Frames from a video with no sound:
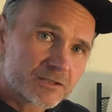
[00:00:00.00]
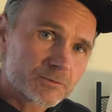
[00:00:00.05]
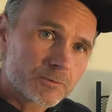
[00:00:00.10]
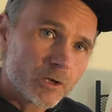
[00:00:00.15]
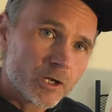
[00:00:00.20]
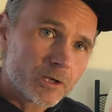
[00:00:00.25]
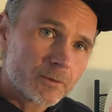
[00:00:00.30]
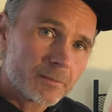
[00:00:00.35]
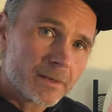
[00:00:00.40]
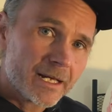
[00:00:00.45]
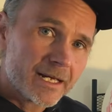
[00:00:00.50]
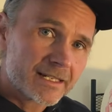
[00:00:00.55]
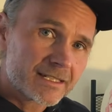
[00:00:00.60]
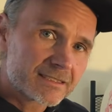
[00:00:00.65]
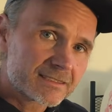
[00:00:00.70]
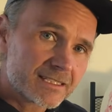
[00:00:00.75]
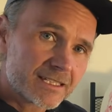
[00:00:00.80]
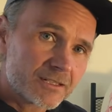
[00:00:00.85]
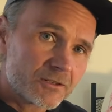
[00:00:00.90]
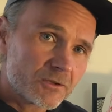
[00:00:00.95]
a smaller bag
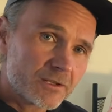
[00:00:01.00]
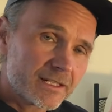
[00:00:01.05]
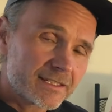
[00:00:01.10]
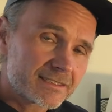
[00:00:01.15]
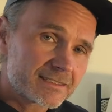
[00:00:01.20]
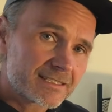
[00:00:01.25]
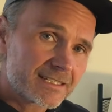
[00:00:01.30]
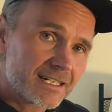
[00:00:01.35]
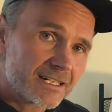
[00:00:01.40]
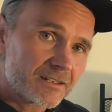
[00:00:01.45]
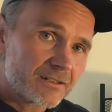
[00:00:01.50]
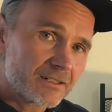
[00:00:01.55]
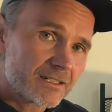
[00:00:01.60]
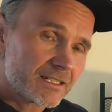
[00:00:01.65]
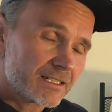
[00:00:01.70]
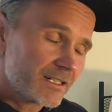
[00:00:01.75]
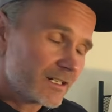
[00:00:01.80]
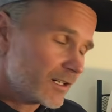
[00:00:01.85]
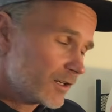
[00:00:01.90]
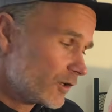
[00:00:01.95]
because I don't like to
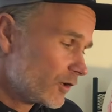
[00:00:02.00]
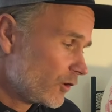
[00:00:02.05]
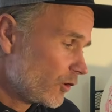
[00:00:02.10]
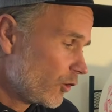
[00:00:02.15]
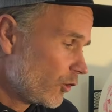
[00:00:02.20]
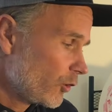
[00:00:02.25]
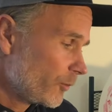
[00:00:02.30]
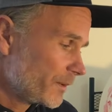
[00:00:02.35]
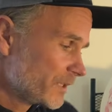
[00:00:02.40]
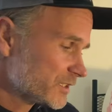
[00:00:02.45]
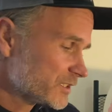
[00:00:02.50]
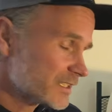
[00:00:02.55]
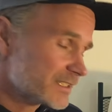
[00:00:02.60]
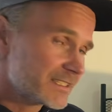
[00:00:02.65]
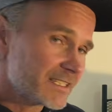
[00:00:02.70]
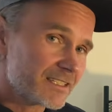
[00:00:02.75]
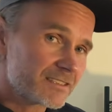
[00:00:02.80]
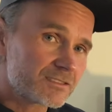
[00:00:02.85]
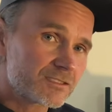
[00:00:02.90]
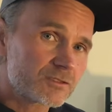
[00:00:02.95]
carry a whole bunch of
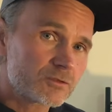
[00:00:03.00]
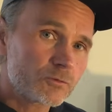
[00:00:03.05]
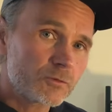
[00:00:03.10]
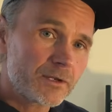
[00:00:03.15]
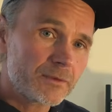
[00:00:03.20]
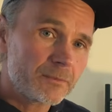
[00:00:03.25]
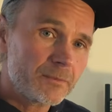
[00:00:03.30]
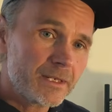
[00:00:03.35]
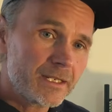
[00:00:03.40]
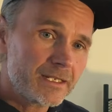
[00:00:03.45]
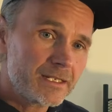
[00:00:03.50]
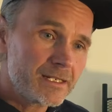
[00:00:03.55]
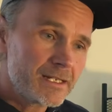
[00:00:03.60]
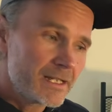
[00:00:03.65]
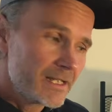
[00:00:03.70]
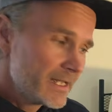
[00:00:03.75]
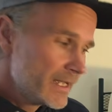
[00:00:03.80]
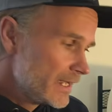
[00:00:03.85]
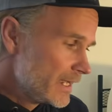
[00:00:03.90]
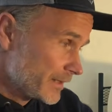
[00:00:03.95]
discs with me.
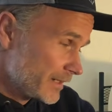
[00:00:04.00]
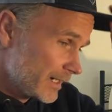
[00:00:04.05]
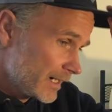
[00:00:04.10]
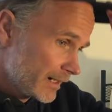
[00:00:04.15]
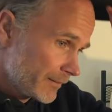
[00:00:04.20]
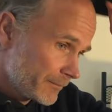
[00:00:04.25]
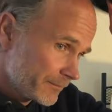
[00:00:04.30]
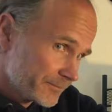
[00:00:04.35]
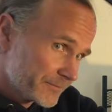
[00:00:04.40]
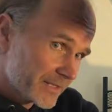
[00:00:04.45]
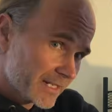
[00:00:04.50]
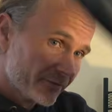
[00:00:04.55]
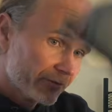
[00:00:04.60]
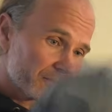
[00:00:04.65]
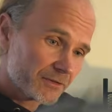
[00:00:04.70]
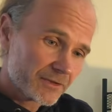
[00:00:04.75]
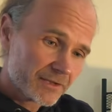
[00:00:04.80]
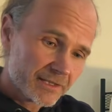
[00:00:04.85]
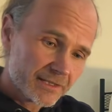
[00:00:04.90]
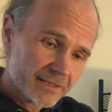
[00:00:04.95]
I'm
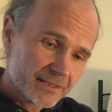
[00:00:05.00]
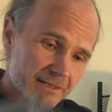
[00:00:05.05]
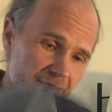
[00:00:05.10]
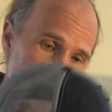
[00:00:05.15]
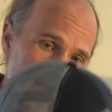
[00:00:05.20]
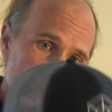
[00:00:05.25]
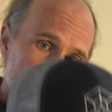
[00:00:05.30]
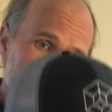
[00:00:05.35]
definitely